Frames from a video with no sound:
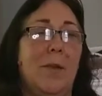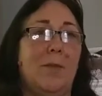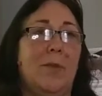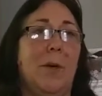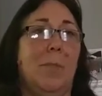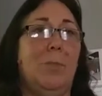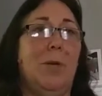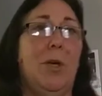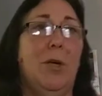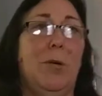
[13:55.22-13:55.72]

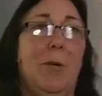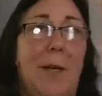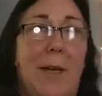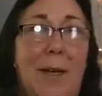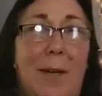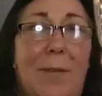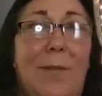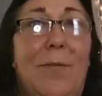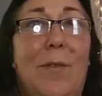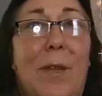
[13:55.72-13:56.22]
the beauty
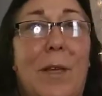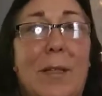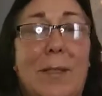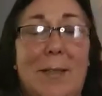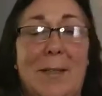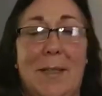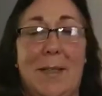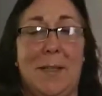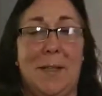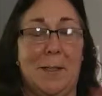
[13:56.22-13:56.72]
of
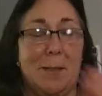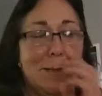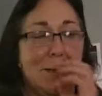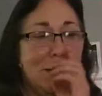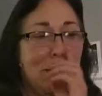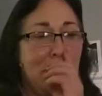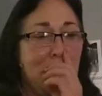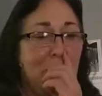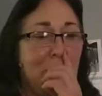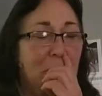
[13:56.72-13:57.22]
this
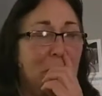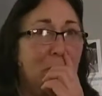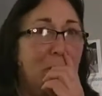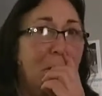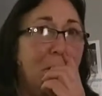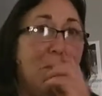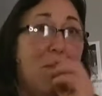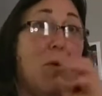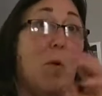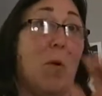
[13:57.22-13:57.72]
is there
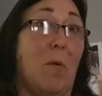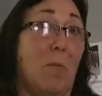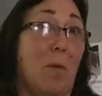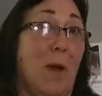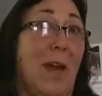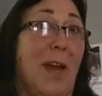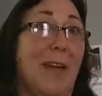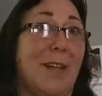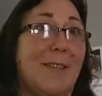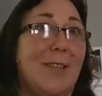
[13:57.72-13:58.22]
are more
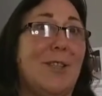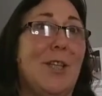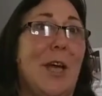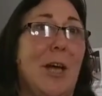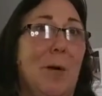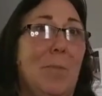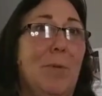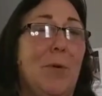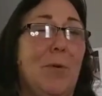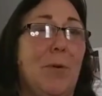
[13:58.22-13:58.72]
ways to
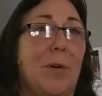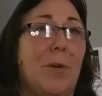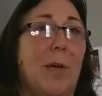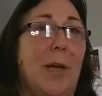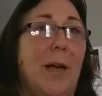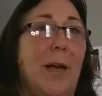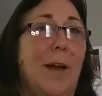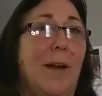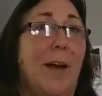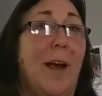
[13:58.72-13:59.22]
help you grow your
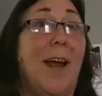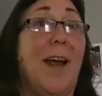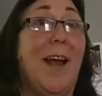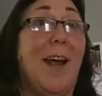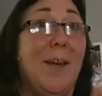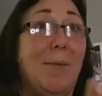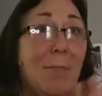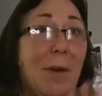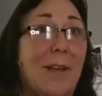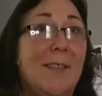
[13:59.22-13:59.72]
hair
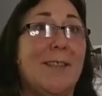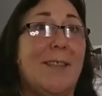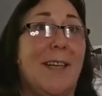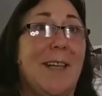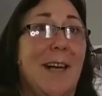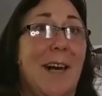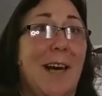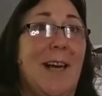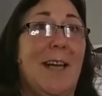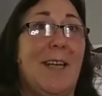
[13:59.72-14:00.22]
in ways
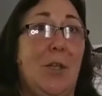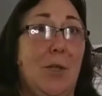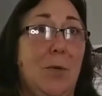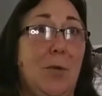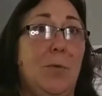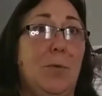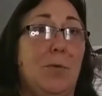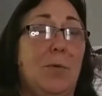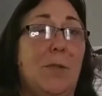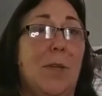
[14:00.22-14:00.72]
that I
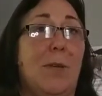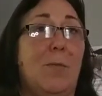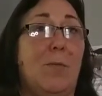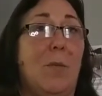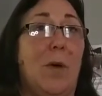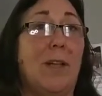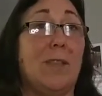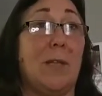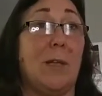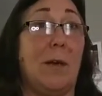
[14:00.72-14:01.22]
use, in
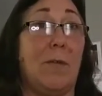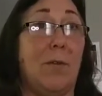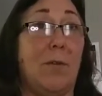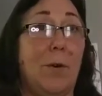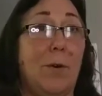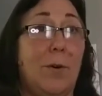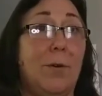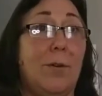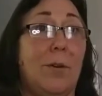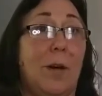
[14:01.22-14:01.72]
ways that I've
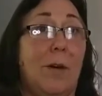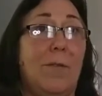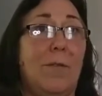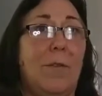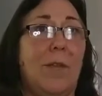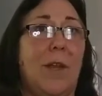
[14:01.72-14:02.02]
heard of,